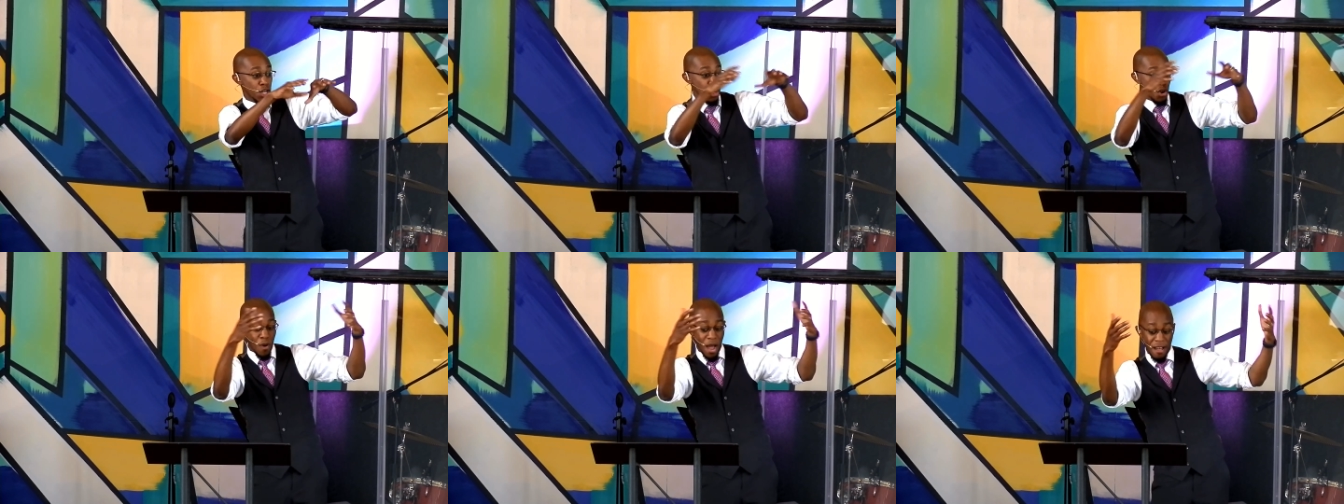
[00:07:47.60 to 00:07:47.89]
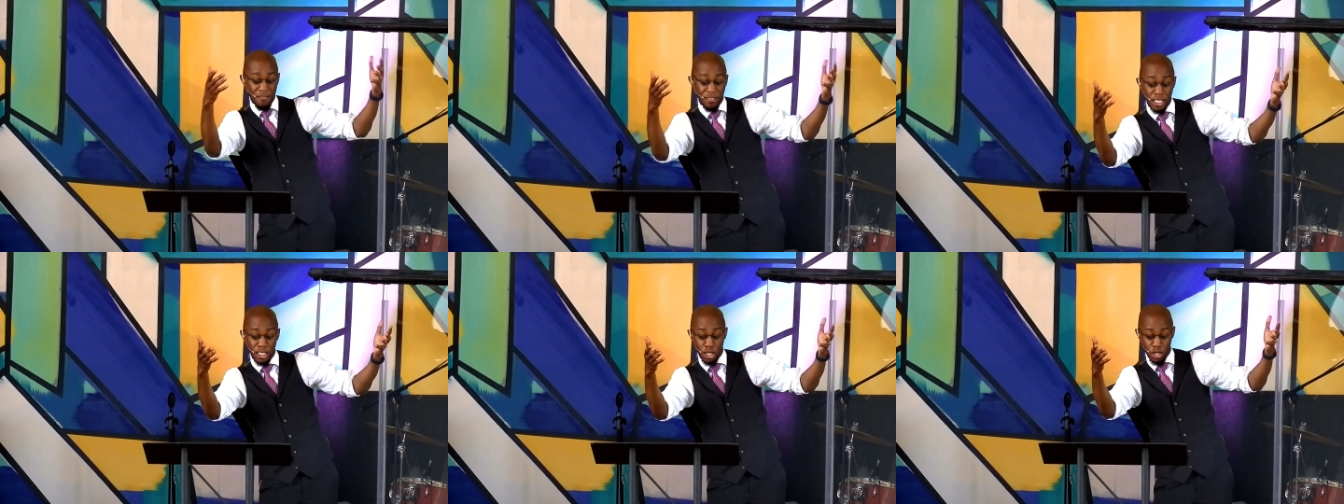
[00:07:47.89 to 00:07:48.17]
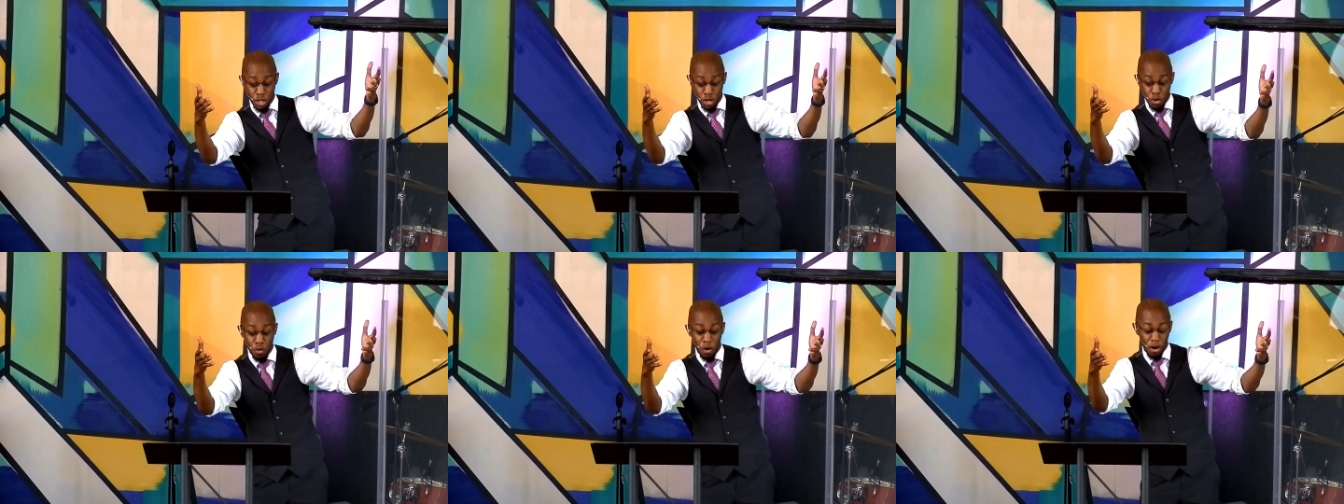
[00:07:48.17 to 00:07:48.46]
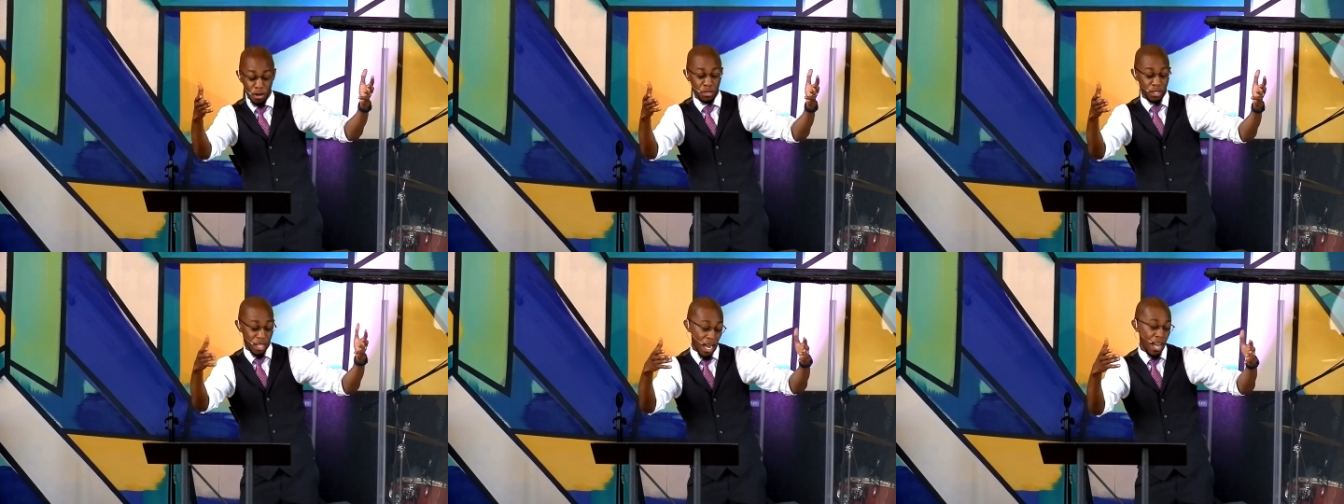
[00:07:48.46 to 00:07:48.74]
new heavens and
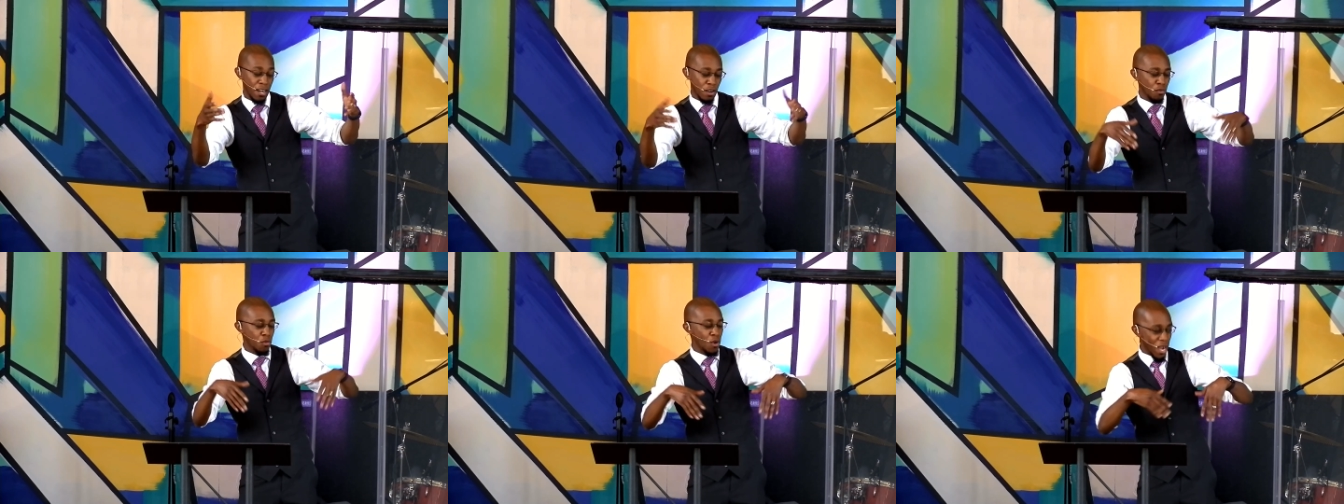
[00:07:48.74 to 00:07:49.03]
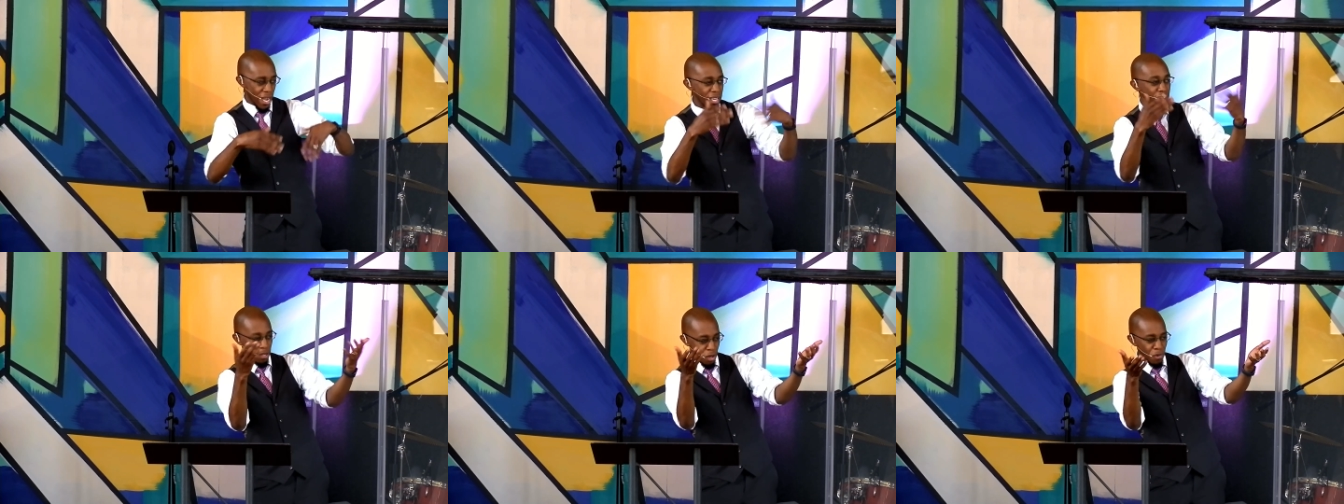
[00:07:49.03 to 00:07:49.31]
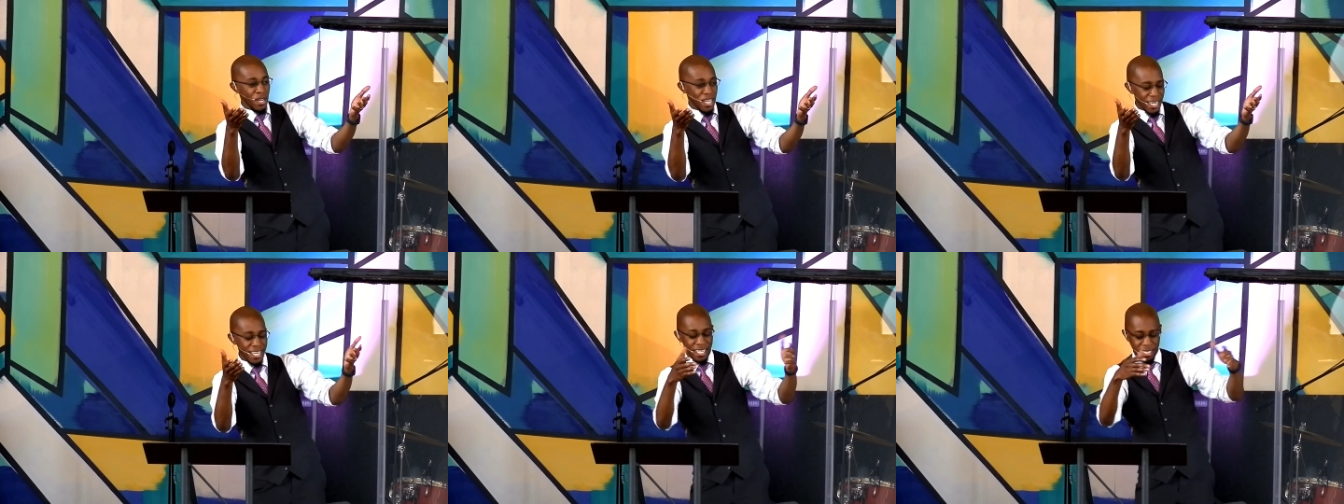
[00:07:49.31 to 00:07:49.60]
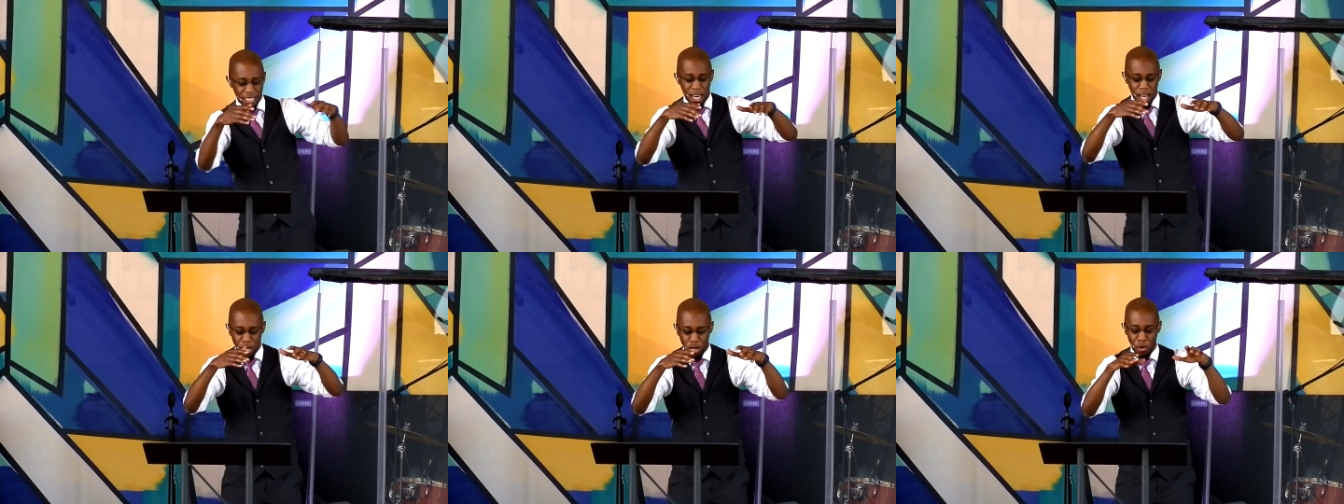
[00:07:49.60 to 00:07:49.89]
new earth kind of way, though He
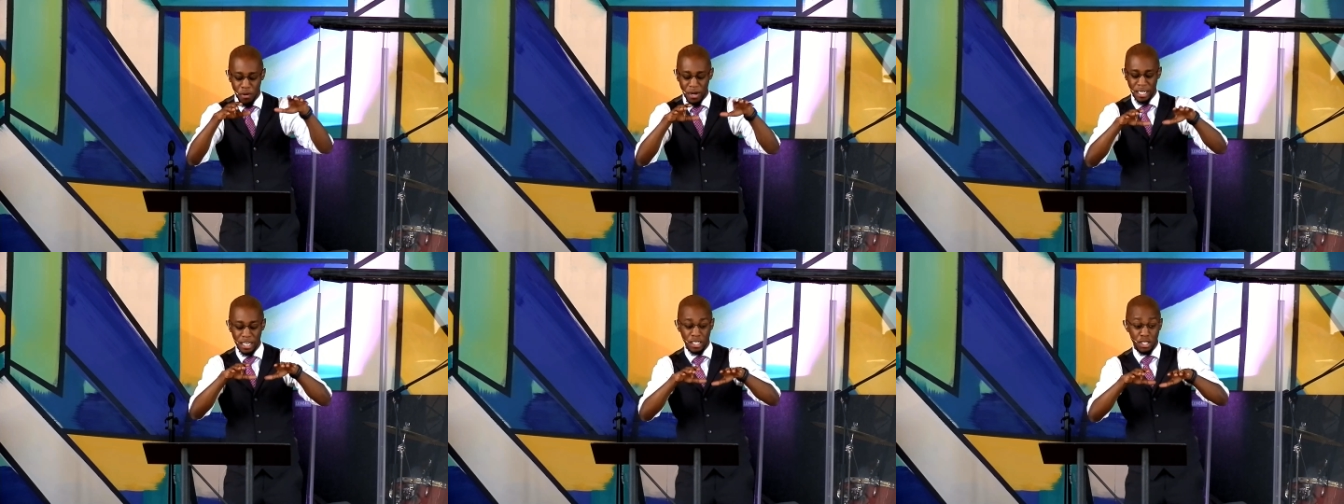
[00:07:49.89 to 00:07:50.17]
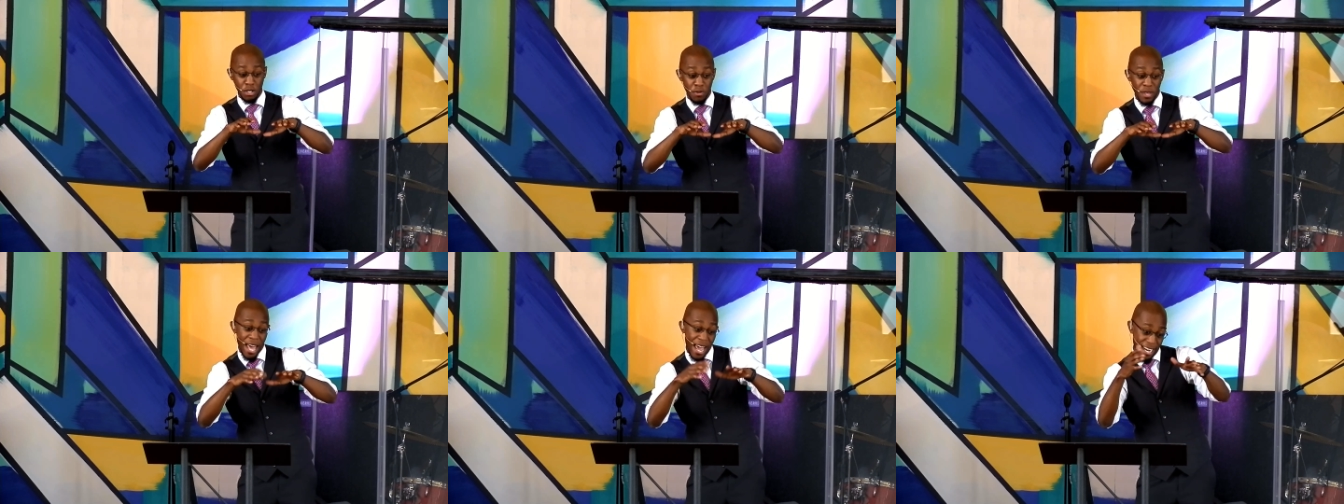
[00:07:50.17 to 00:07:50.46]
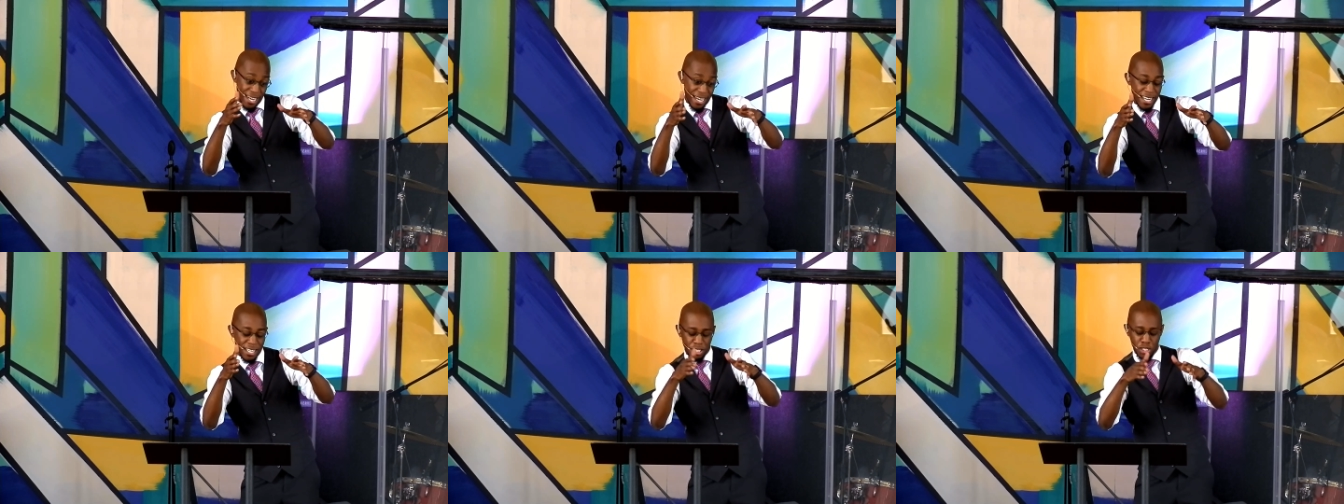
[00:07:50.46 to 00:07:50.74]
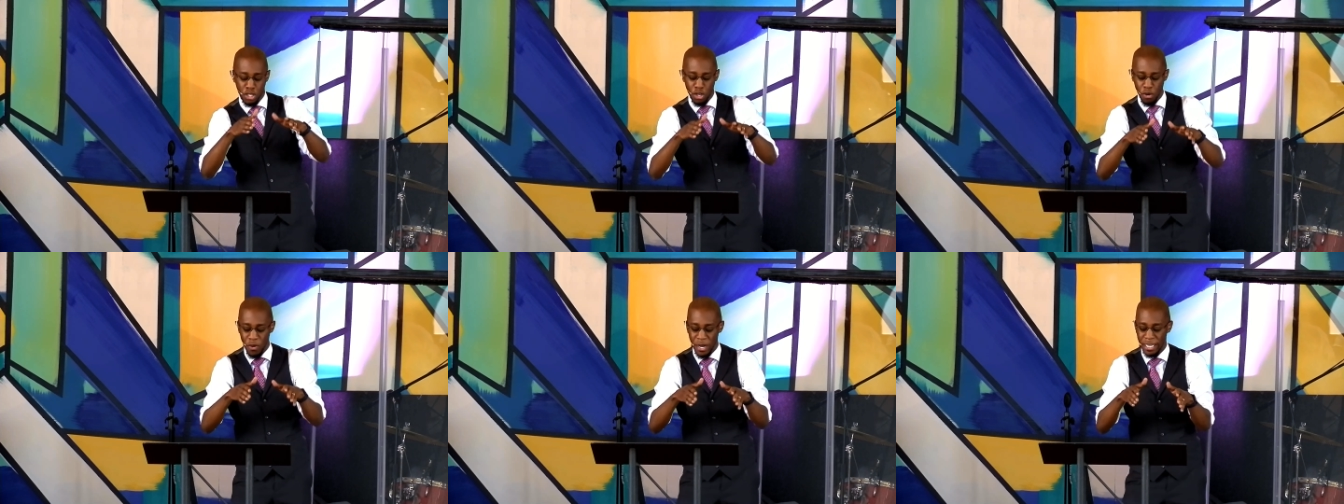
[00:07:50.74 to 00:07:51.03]
is going to do that and
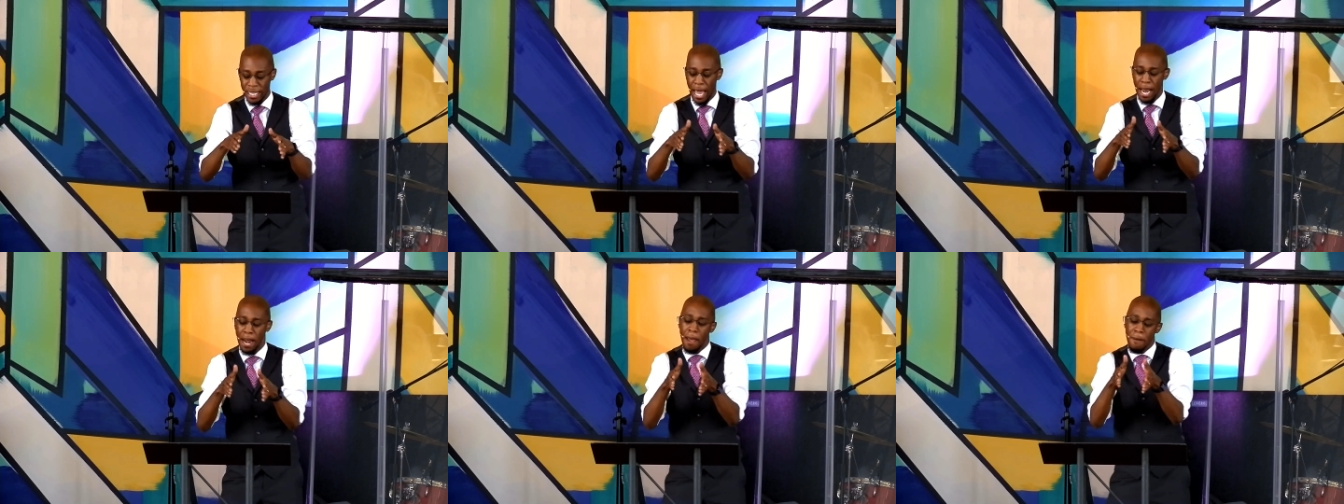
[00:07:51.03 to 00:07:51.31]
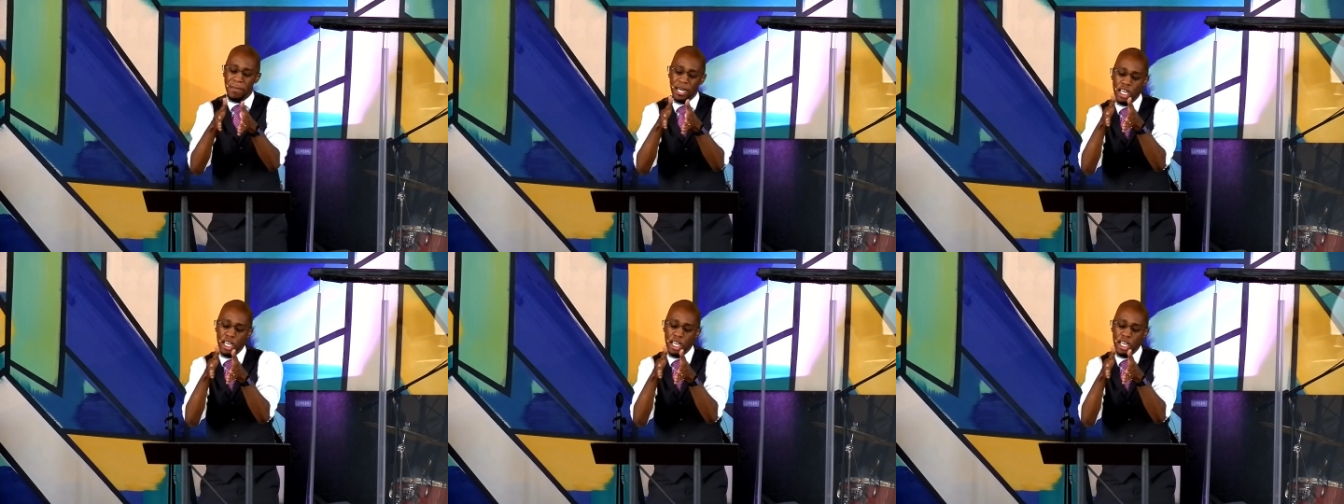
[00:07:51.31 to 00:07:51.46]
is doing that,